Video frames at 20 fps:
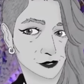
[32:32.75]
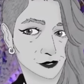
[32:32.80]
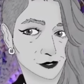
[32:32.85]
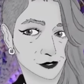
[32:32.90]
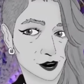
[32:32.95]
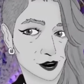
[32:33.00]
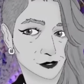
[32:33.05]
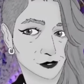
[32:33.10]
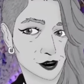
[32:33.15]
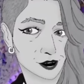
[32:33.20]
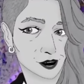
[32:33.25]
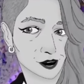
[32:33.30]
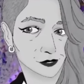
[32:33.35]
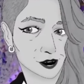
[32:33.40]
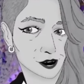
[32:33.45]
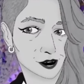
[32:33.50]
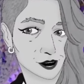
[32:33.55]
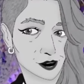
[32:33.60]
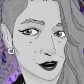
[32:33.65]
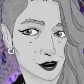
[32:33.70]
I was so
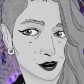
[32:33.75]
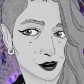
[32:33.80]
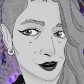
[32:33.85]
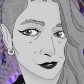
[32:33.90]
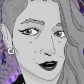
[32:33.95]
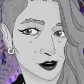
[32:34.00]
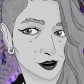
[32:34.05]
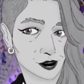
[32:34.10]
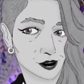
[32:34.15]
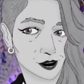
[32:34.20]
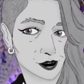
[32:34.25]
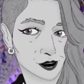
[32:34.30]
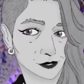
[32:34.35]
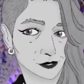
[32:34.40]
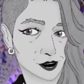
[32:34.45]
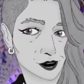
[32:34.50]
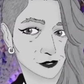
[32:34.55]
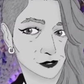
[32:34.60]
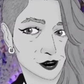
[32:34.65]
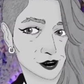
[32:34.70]
into that I didn't
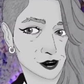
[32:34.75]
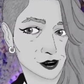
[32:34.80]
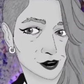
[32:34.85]
fix it,